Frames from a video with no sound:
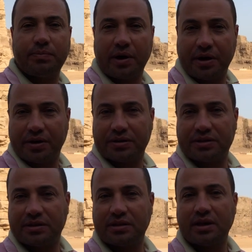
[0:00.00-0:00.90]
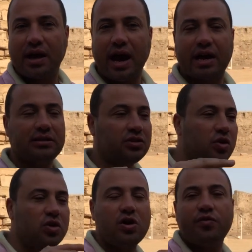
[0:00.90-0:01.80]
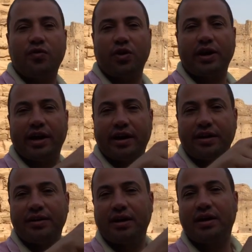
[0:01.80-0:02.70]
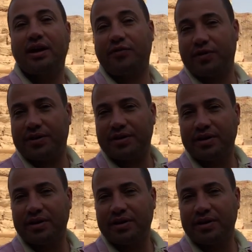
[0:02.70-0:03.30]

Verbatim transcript: bird and looking for her lover.